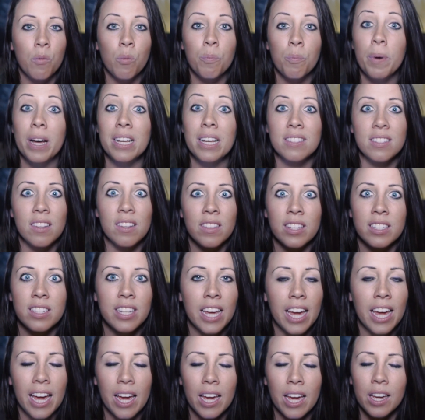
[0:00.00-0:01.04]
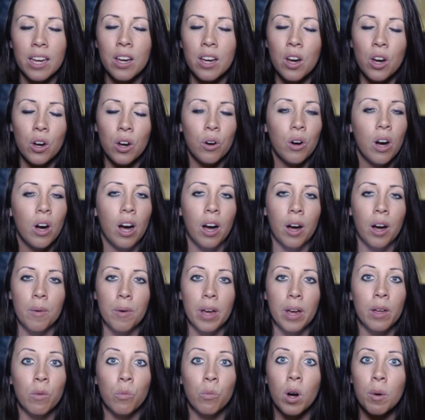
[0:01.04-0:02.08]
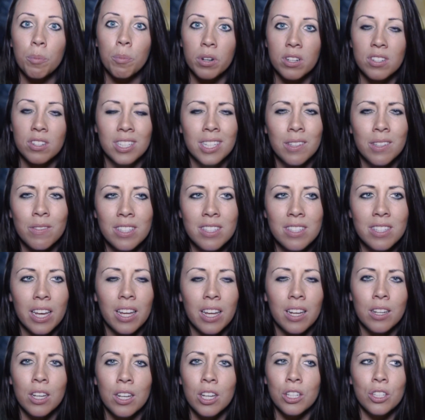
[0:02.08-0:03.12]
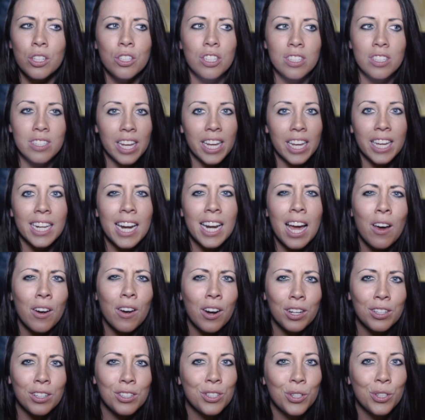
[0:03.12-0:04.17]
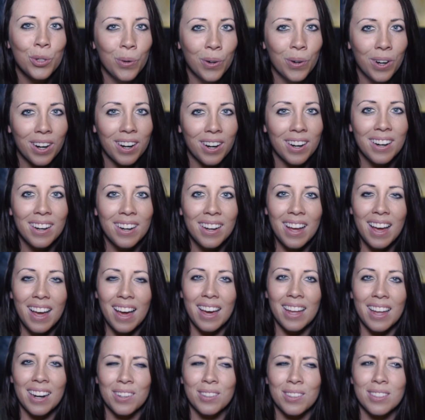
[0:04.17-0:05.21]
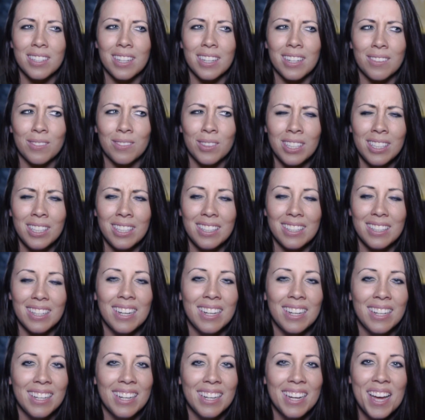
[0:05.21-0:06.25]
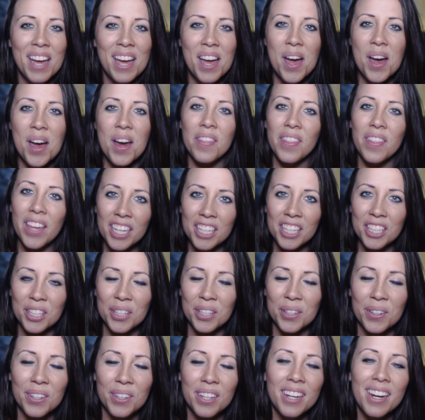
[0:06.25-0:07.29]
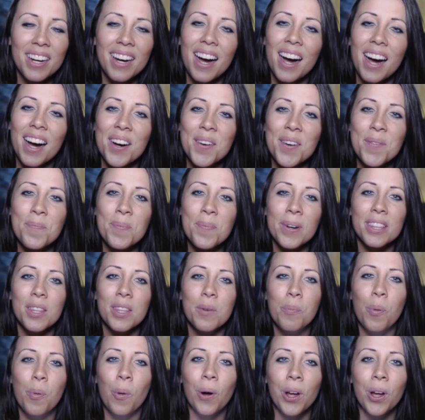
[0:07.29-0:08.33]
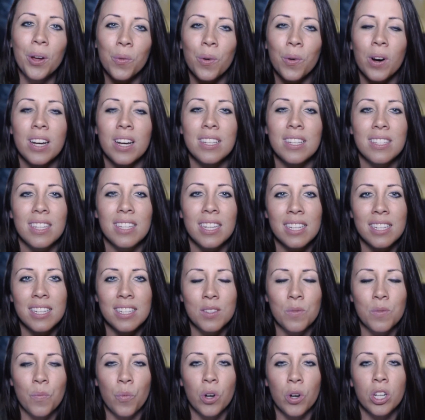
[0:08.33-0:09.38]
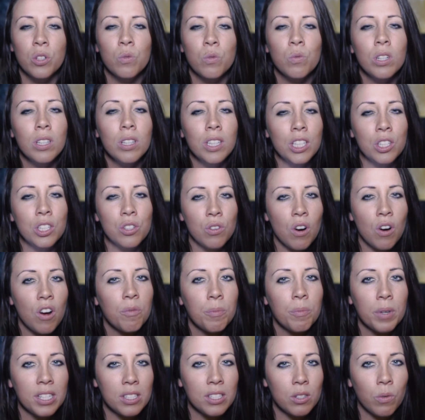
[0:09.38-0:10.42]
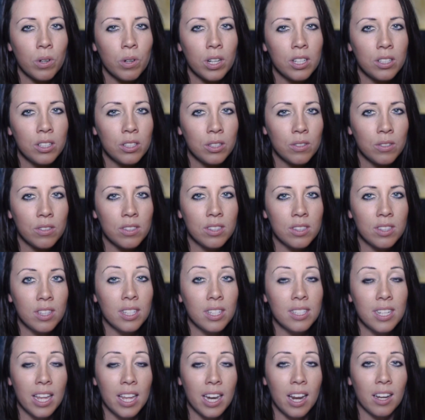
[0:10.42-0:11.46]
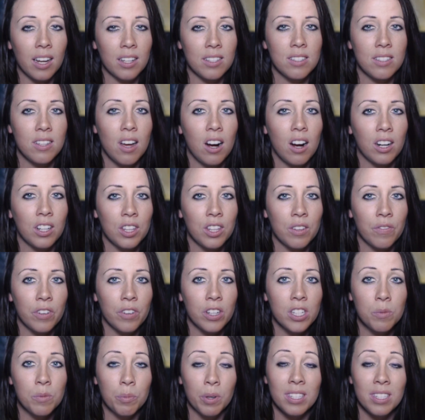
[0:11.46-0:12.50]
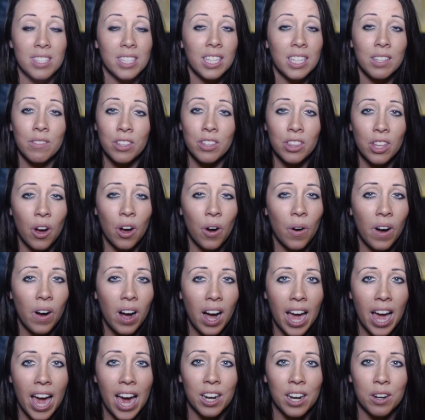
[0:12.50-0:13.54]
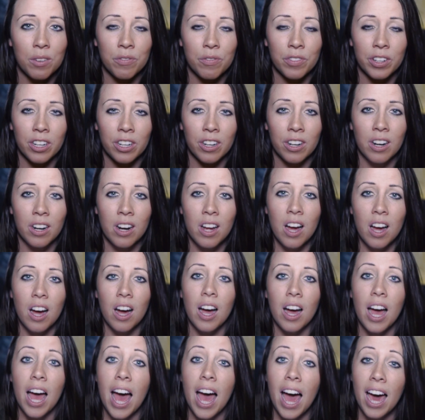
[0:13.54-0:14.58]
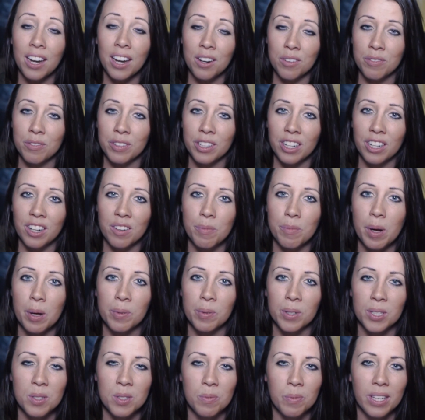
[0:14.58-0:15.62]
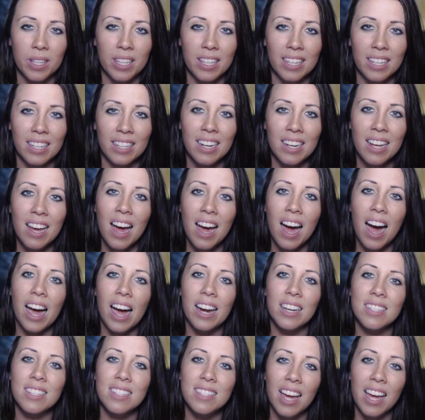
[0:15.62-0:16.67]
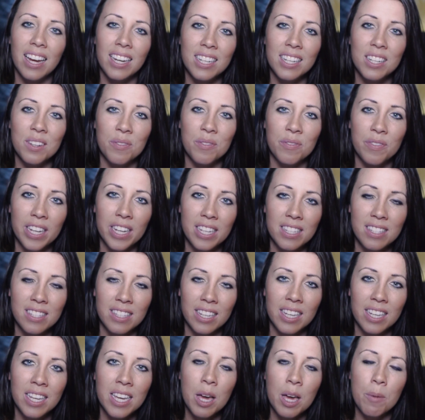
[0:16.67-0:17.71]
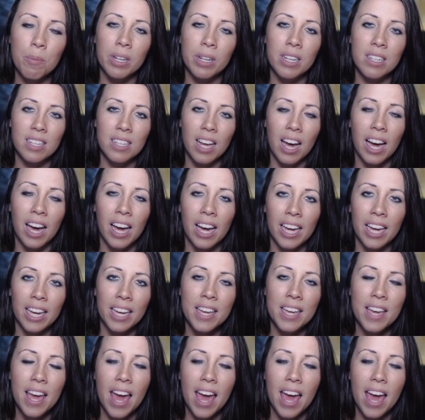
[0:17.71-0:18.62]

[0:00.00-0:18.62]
best of the day, and one person even said, you should take it out on tour. And I was like, really? Thank you. But the point is what really drove me to want to do the TEDx talk in the first place. Even though I had a fear of public speaking, I decided to face it because I